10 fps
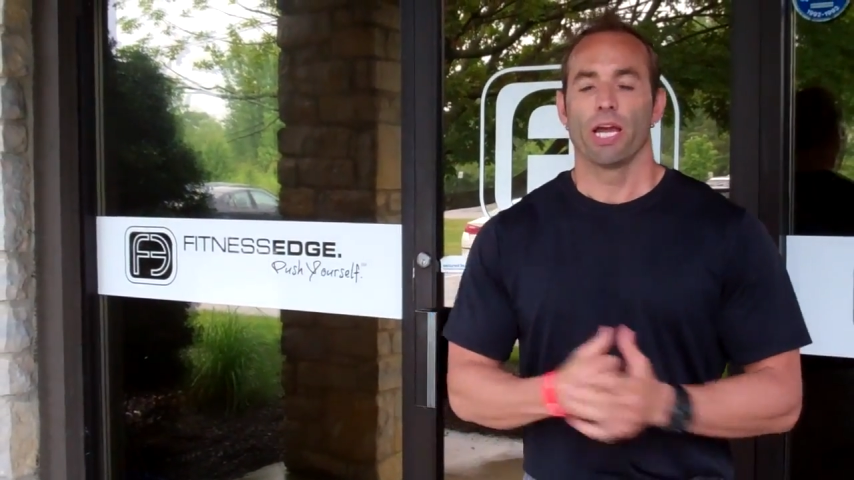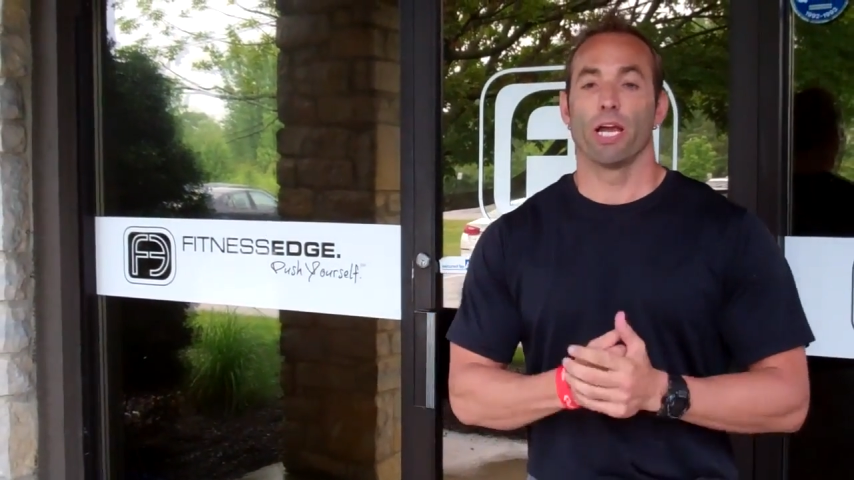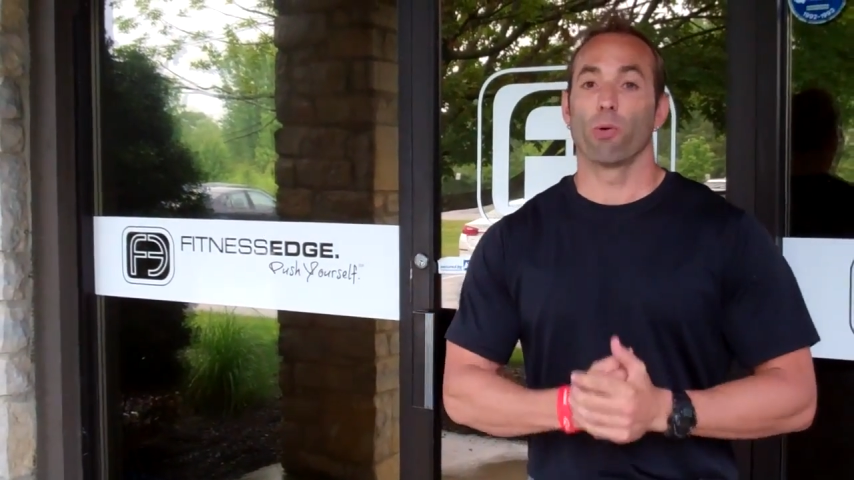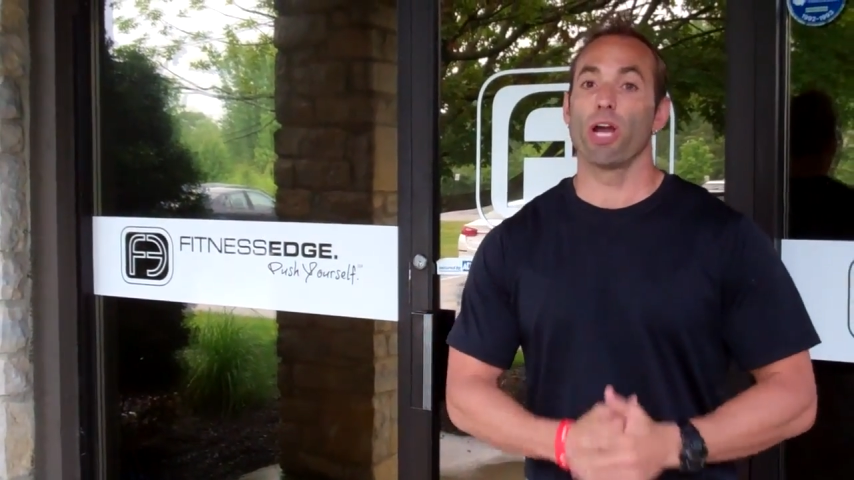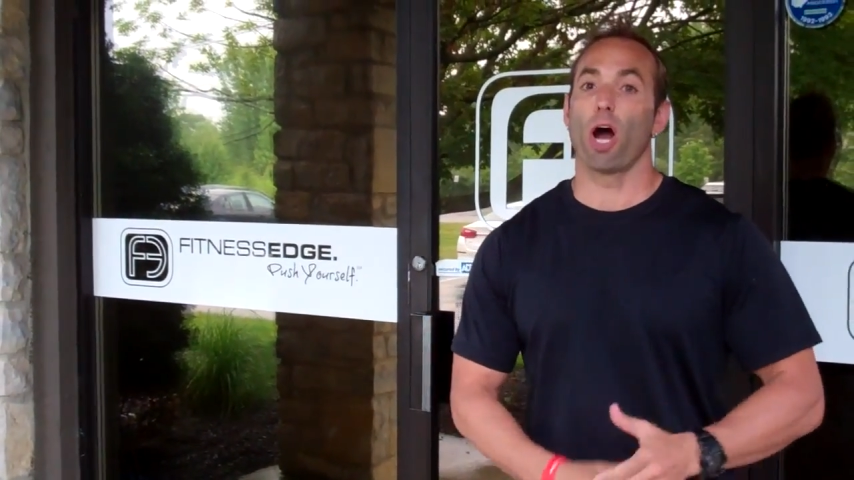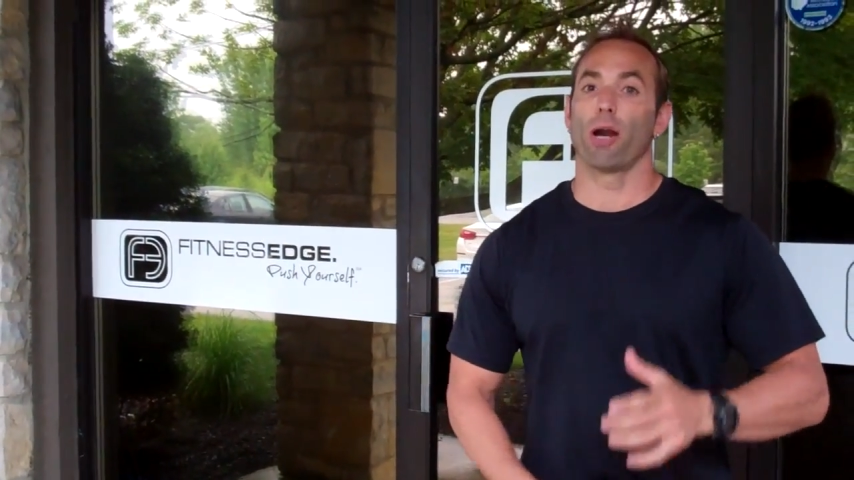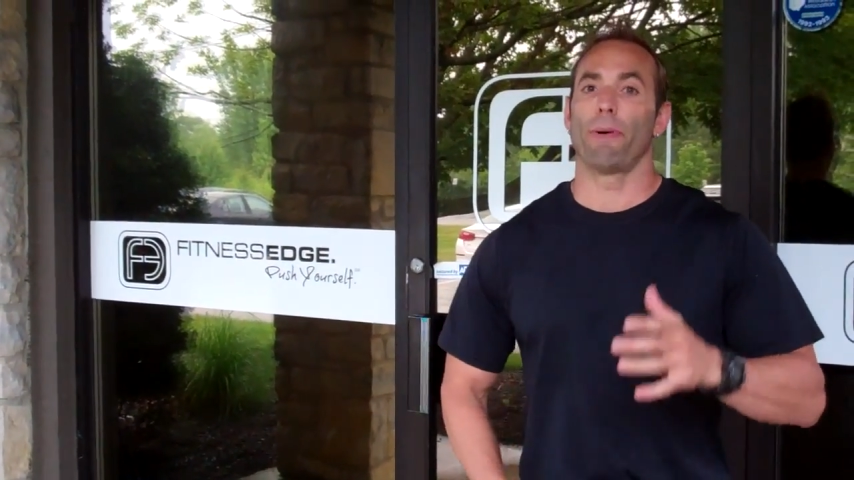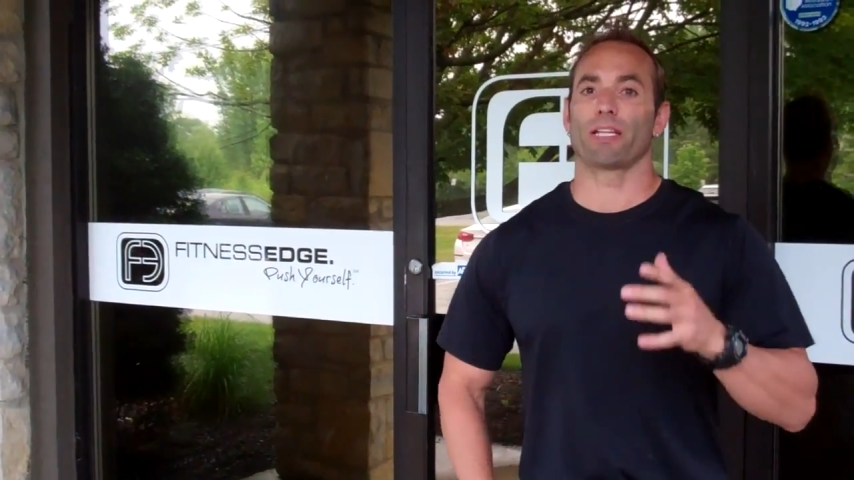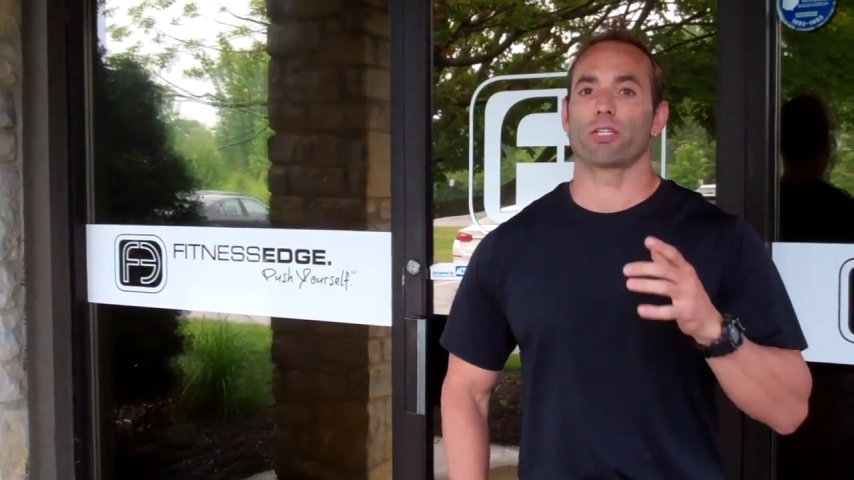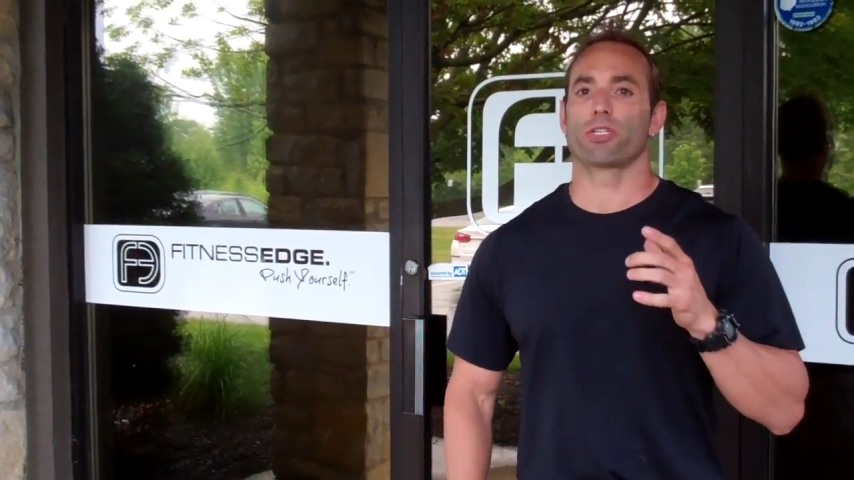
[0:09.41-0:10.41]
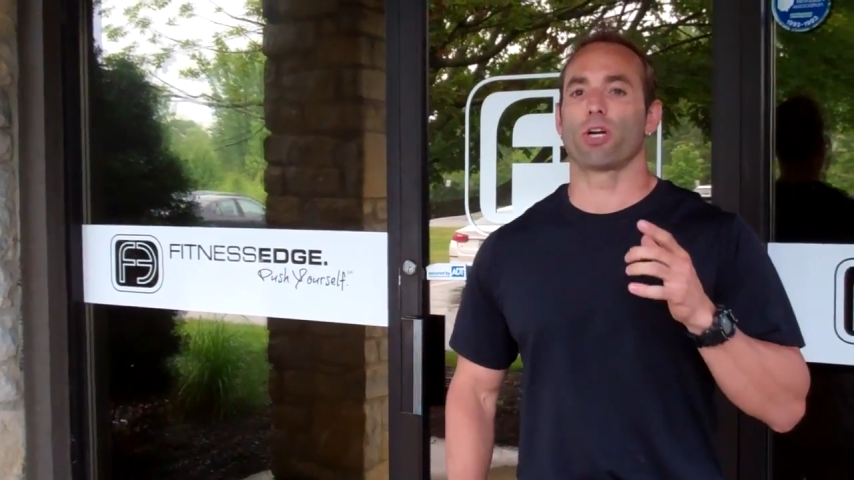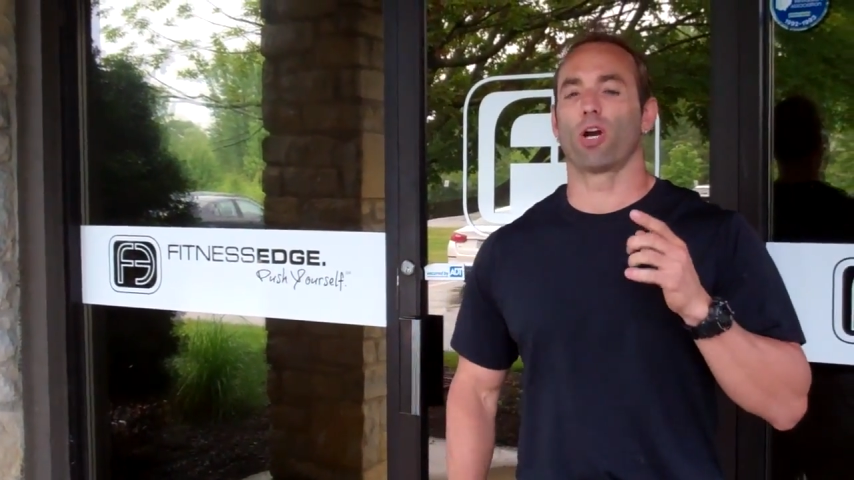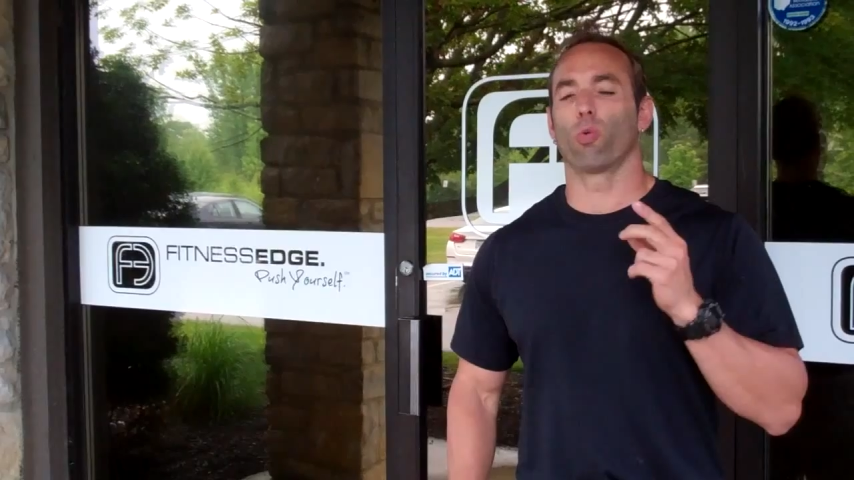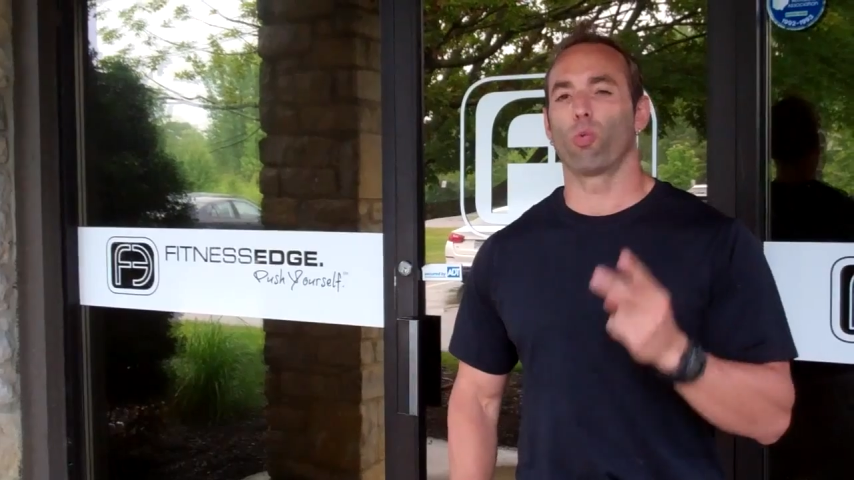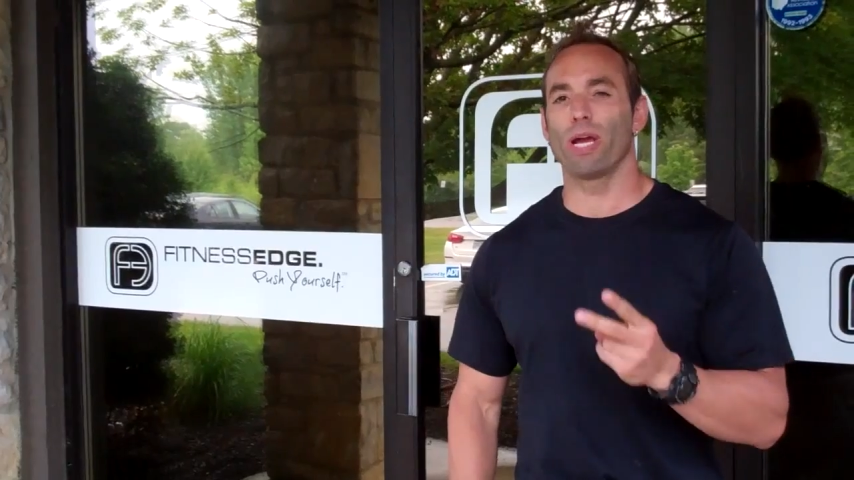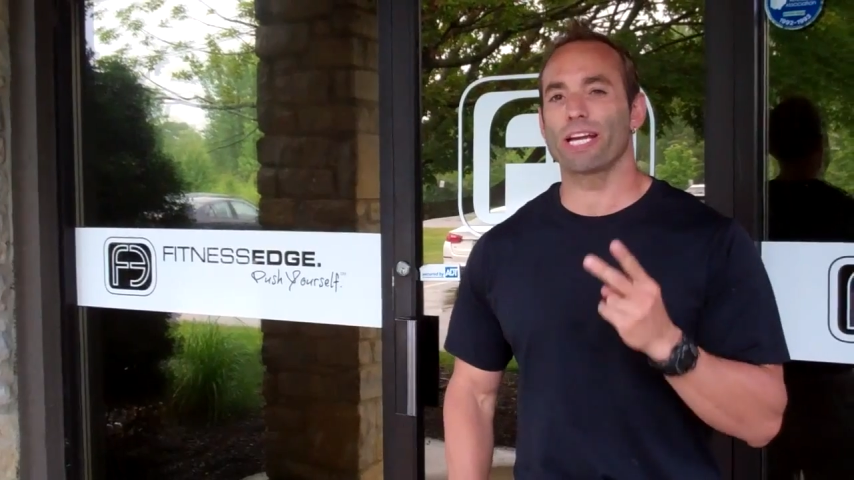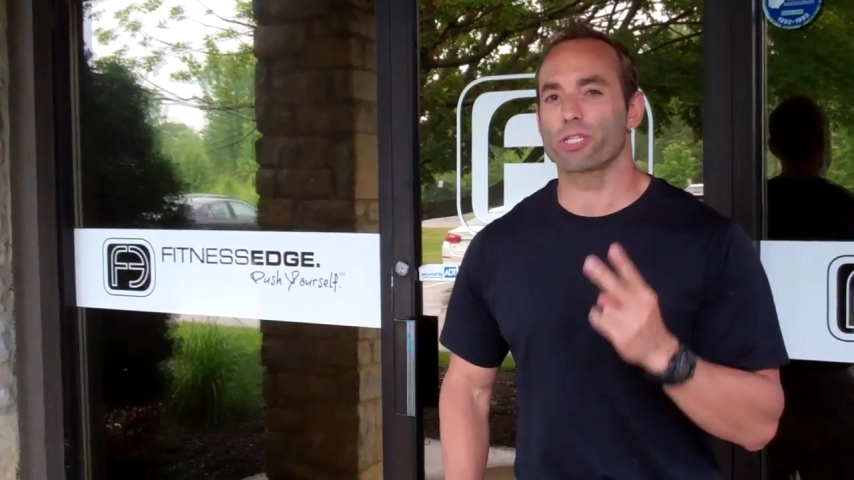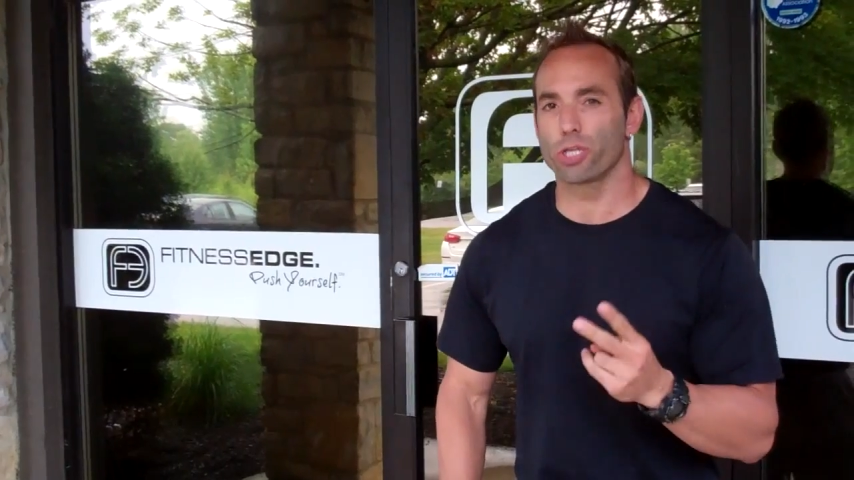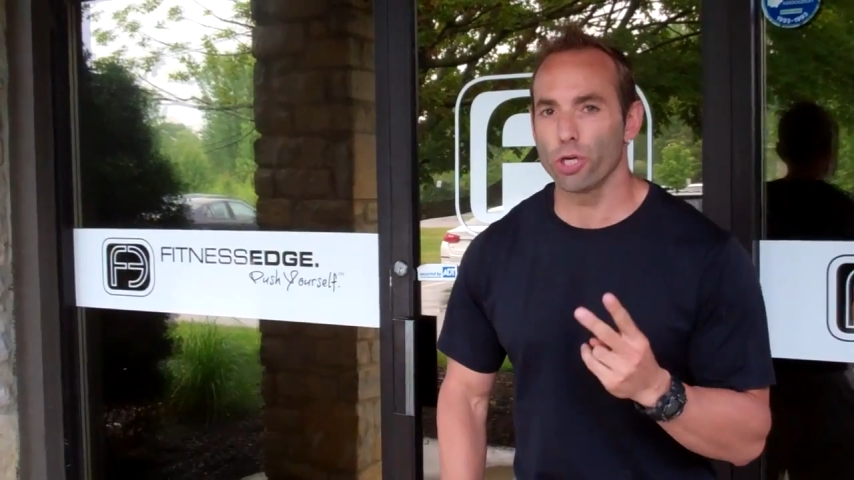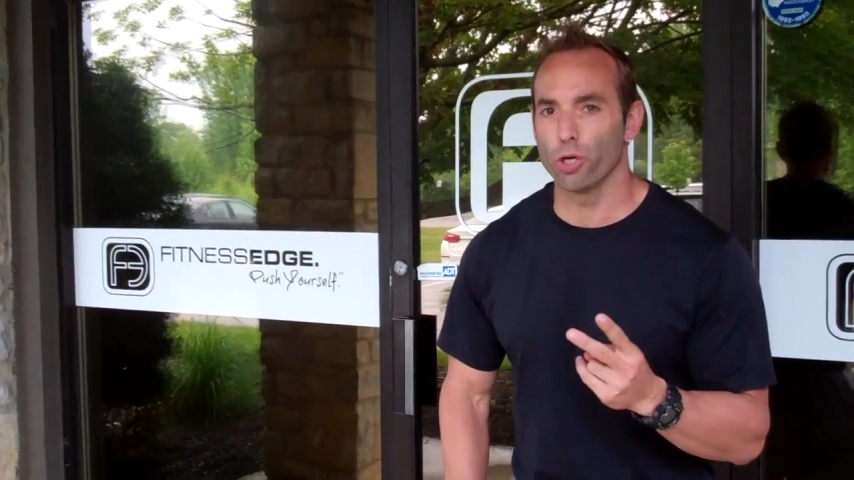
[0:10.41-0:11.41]
Here we are about to start
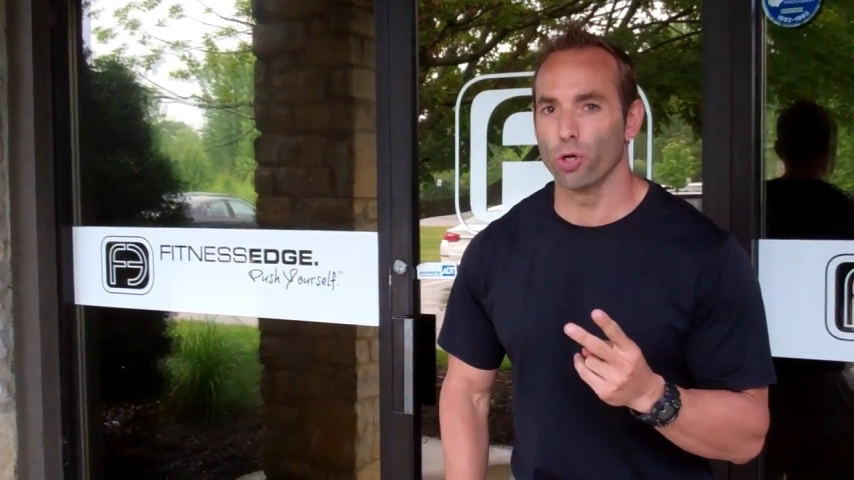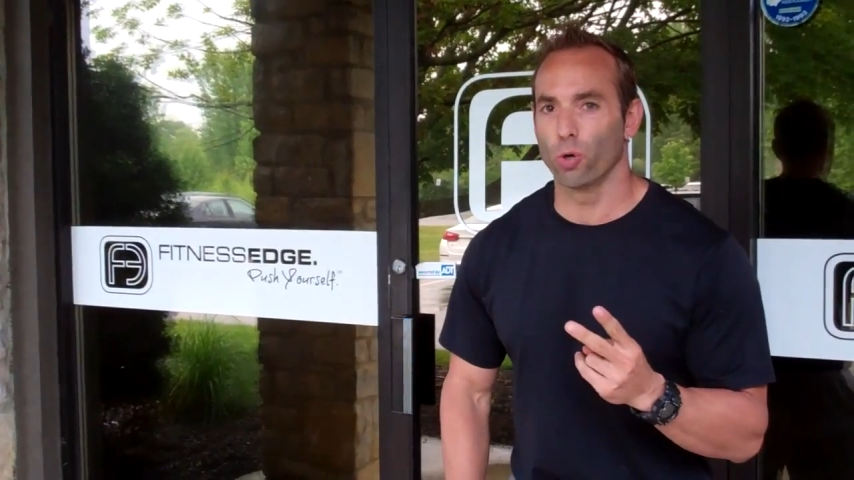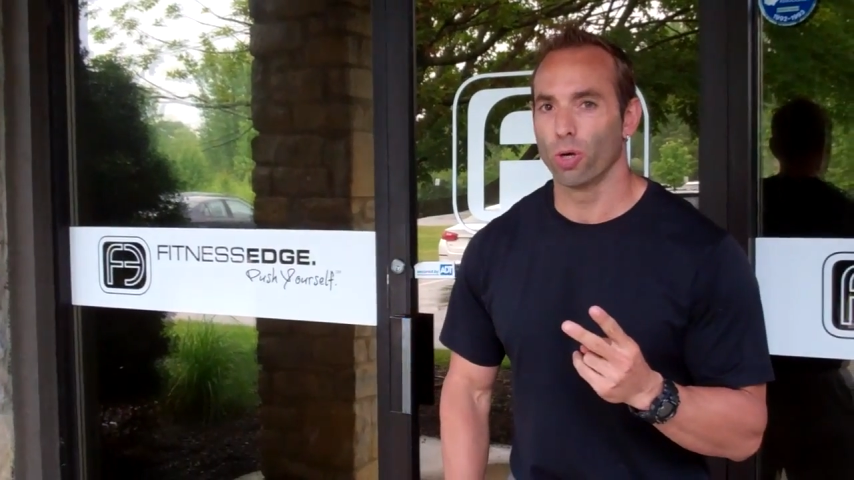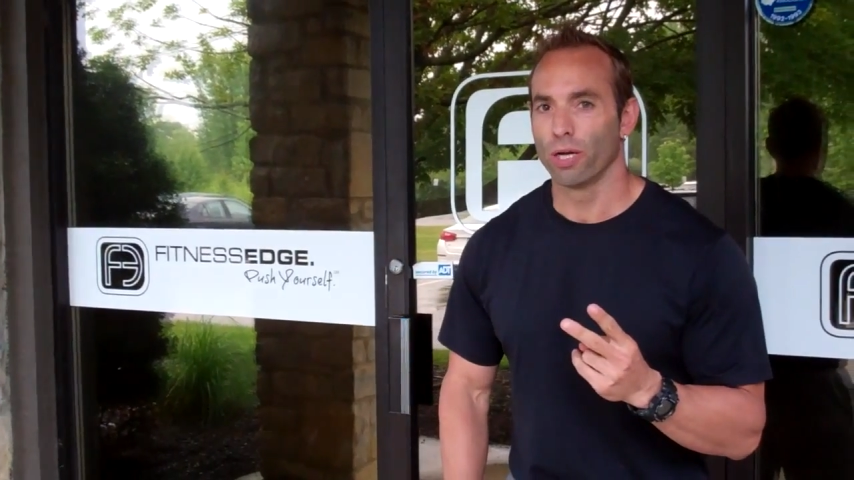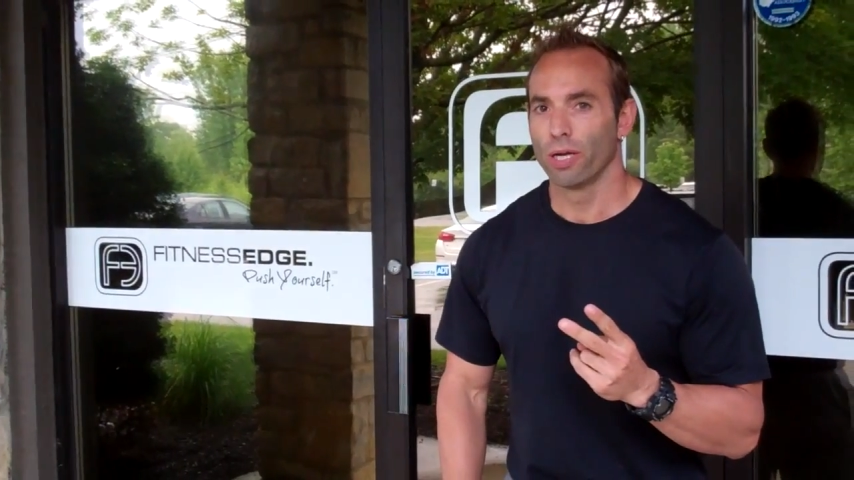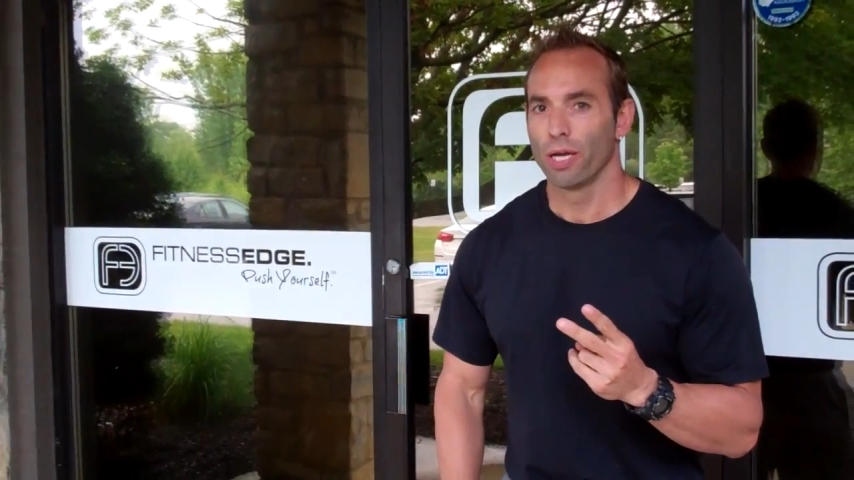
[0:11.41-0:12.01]
week two,